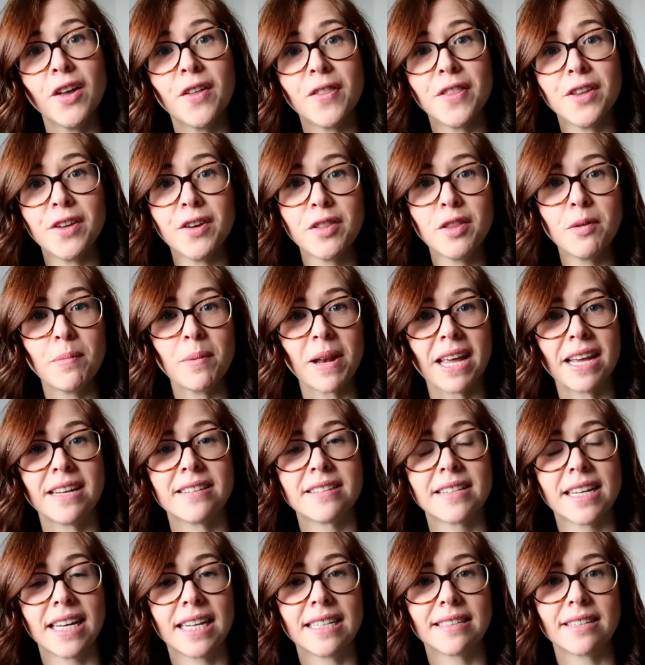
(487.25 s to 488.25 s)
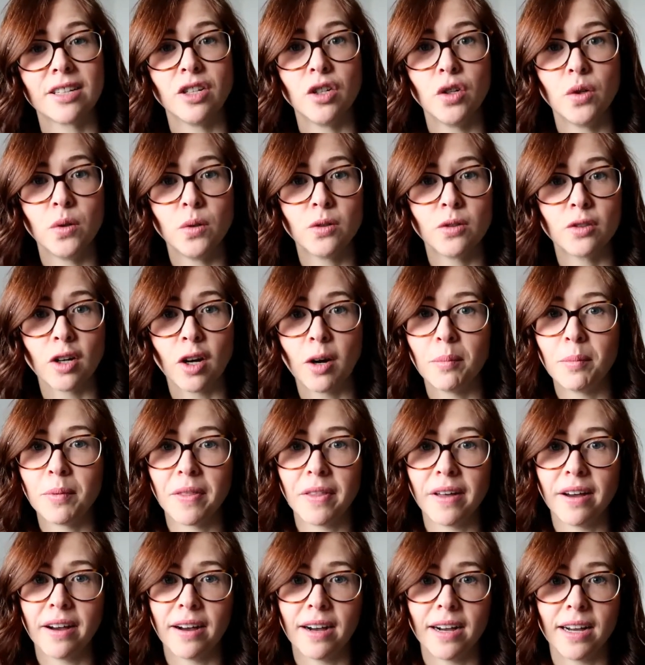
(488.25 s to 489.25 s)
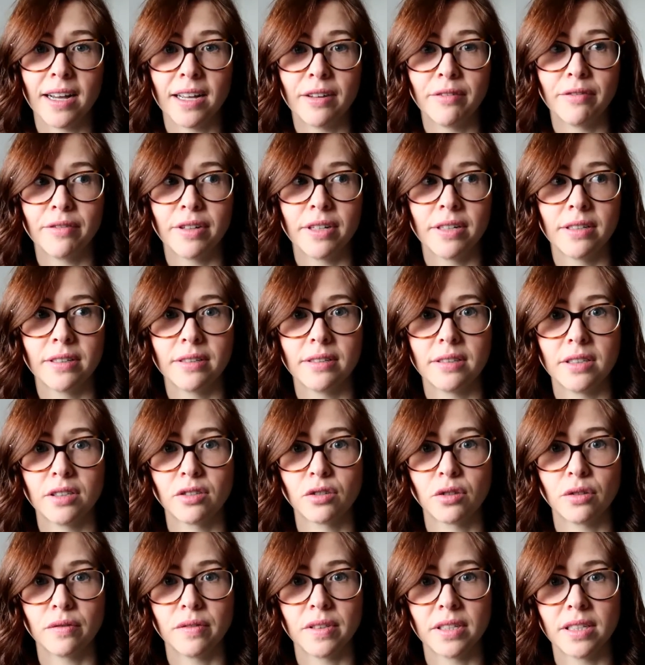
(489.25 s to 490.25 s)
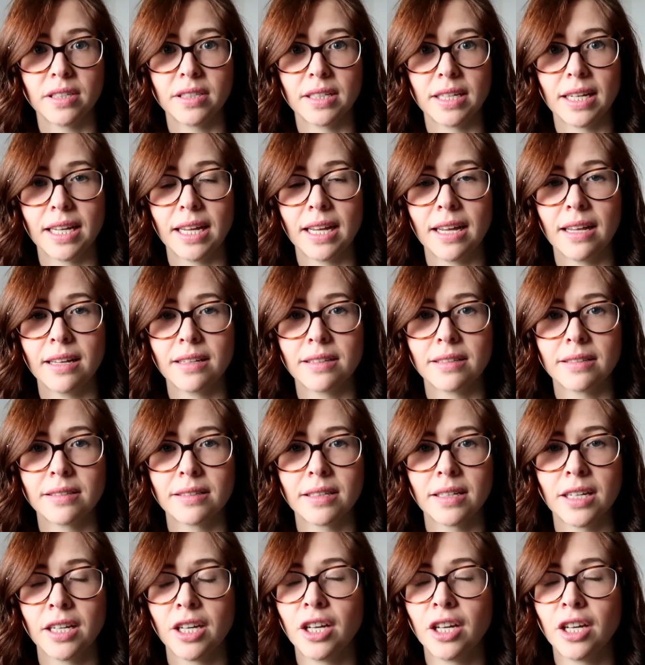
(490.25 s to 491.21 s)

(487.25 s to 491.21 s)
The other place that it's a new shop that I've discovered is,